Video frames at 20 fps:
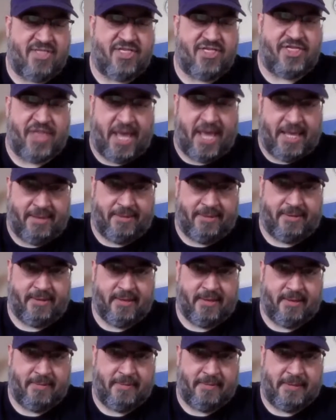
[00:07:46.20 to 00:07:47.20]
thin.
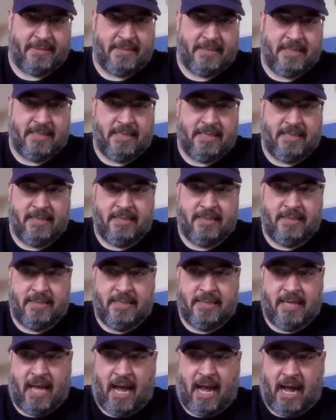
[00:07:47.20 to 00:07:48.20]

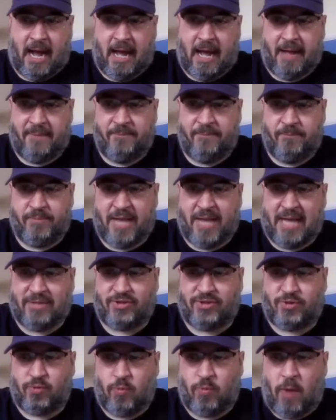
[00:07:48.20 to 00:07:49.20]

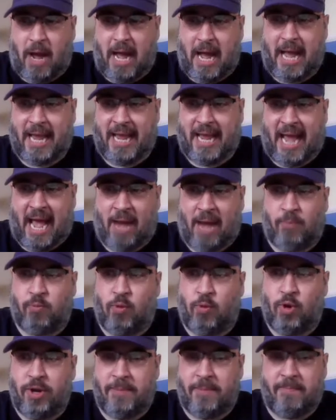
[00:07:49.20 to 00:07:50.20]
That's why I
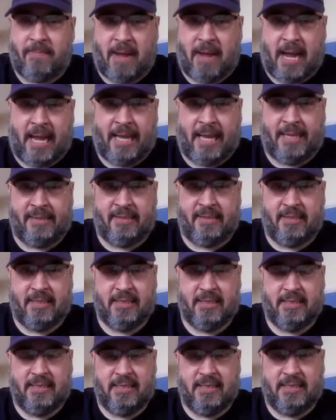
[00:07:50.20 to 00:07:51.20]
wouldn't mind
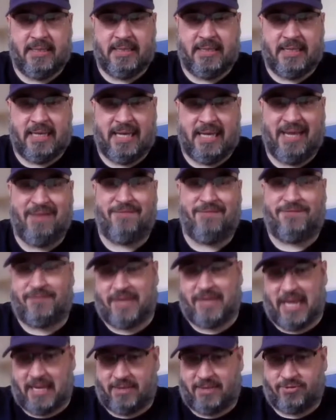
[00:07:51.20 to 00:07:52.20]
if
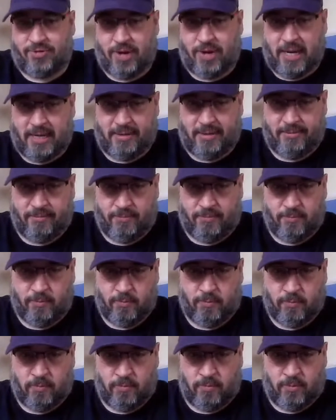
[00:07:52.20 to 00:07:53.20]
they trade
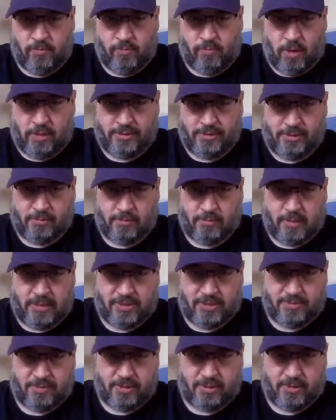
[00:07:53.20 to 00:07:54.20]
Russell
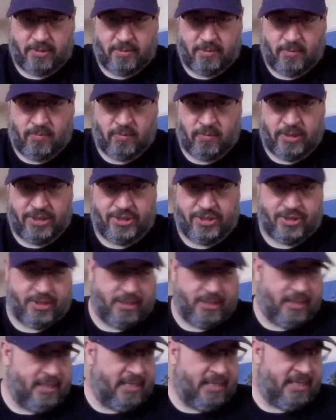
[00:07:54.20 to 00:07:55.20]
Westbrook,
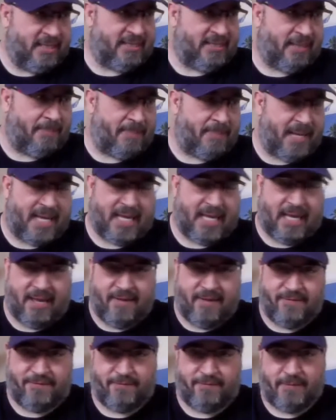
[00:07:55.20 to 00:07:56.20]
which is a big
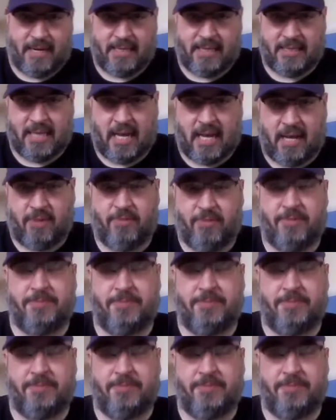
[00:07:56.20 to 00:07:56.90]
if right now.